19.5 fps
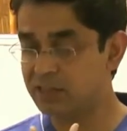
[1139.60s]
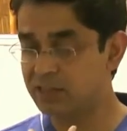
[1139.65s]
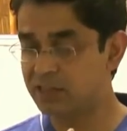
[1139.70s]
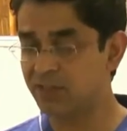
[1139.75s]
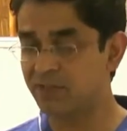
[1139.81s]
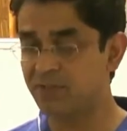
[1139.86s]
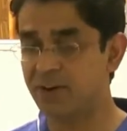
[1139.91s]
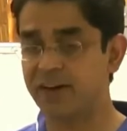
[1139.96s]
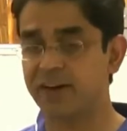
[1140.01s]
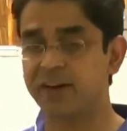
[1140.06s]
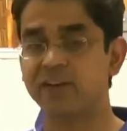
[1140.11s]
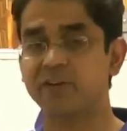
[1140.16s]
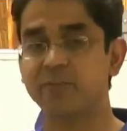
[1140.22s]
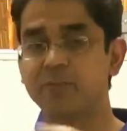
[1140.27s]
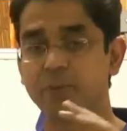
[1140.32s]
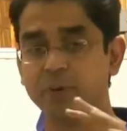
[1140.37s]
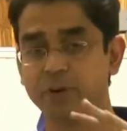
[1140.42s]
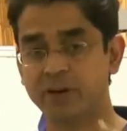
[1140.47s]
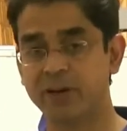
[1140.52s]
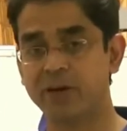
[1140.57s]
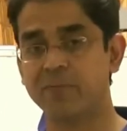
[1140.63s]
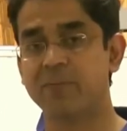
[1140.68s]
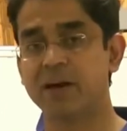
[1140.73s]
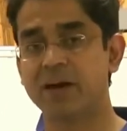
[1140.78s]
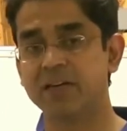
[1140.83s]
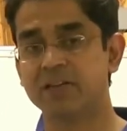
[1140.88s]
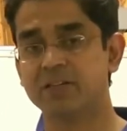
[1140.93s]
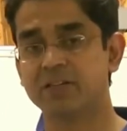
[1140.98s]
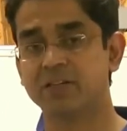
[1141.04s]
defect and you put in a
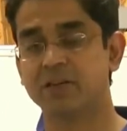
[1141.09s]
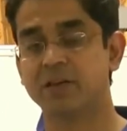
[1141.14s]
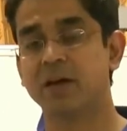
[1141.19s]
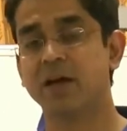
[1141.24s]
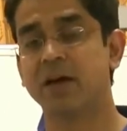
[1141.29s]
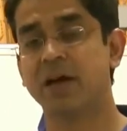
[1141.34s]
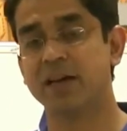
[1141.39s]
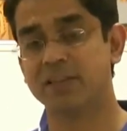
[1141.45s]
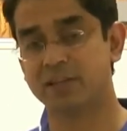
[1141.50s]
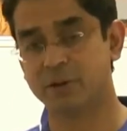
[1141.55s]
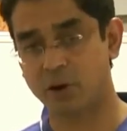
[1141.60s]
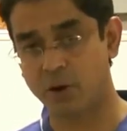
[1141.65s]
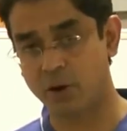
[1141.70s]
mesh as an